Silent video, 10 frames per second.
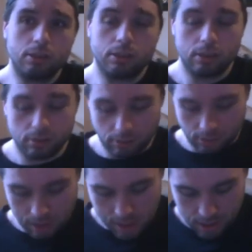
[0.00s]
So
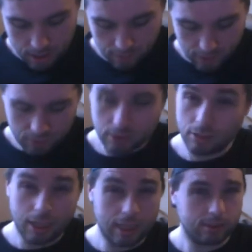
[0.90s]
that was the
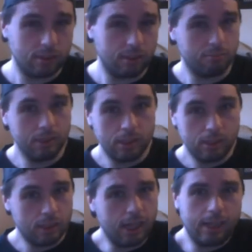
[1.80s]
last time
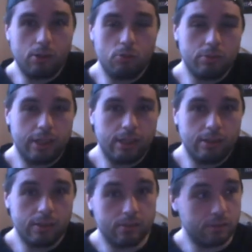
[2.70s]
I owned a
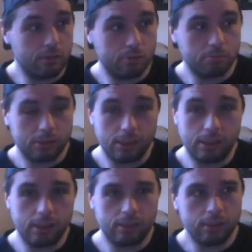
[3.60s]
Nintendo
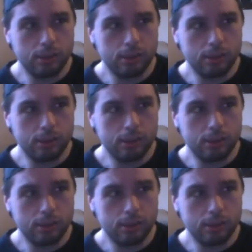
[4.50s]
product.